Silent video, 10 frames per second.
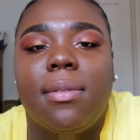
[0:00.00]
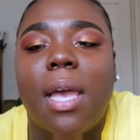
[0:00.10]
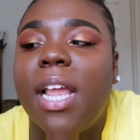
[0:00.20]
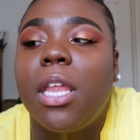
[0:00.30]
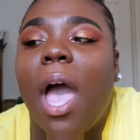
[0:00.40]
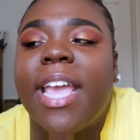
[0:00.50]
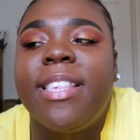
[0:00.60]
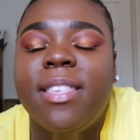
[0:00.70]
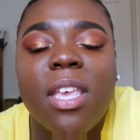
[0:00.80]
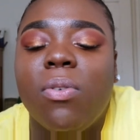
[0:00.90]
I
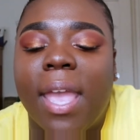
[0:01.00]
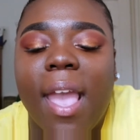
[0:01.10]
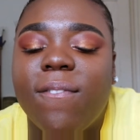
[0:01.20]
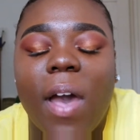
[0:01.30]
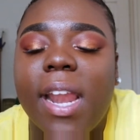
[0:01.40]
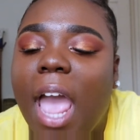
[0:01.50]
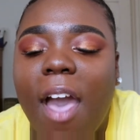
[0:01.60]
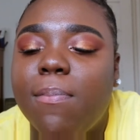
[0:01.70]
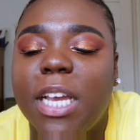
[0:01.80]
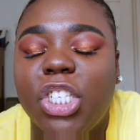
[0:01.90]
still can't find
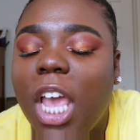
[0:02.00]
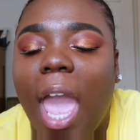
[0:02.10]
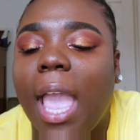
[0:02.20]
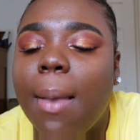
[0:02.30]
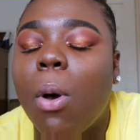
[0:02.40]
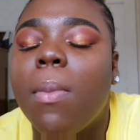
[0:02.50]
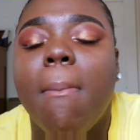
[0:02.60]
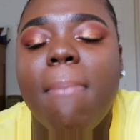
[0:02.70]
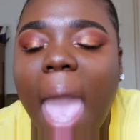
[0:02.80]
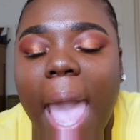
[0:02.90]
half my shit. I came home
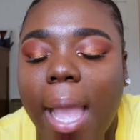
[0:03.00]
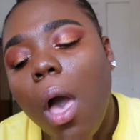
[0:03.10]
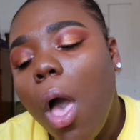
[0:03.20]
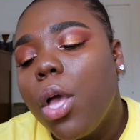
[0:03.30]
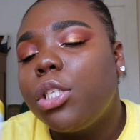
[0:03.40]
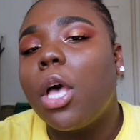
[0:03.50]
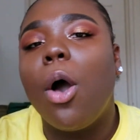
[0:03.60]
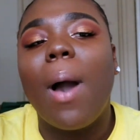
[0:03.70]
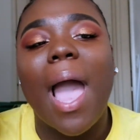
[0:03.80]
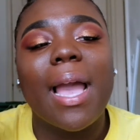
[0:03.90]
in May. So
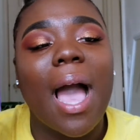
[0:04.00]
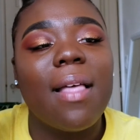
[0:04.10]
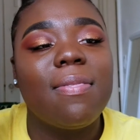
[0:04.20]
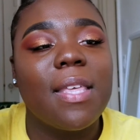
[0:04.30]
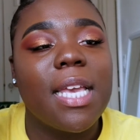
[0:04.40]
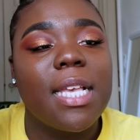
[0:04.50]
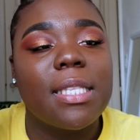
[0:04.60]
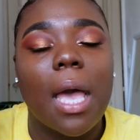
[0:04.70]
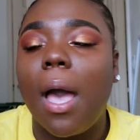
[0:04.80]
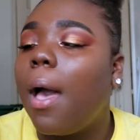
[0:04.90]
I got
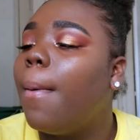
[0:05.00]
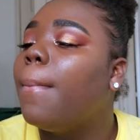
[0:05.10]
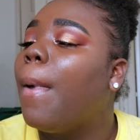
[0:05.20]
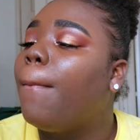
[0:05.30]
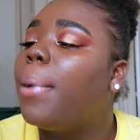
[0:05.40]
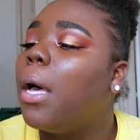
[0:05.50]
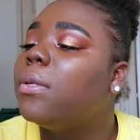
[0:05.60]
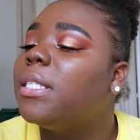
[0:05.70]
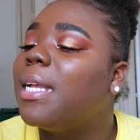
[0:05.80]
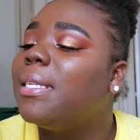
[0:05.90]
these
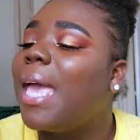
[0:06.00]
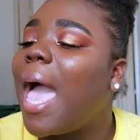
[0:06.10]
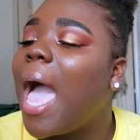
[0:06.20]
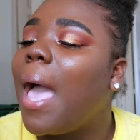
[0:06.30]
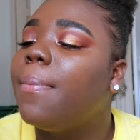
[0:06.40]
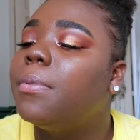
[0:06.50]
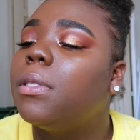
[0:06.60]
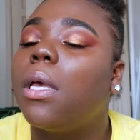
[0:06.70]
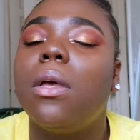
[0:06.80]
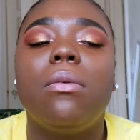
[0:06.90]
Post-it
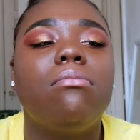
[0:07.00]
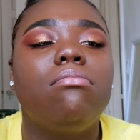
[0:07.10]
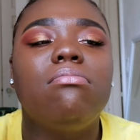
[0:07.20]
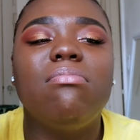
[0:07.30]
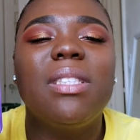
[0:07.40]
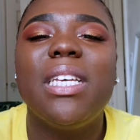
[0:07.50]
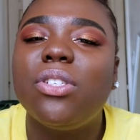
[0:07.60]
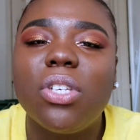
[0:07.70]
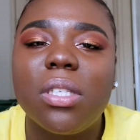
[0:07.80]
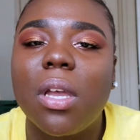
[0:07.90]
tabs. These
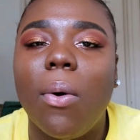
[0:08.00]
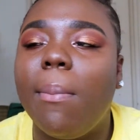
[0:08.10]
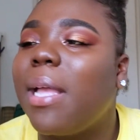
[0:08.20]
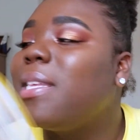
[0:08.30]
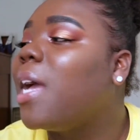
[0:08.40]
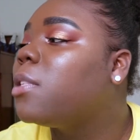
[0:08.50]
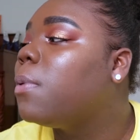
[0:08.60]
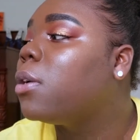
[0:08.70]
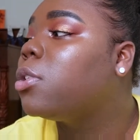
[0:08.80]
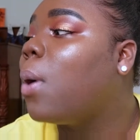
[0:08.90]
are just to go in my textbooks.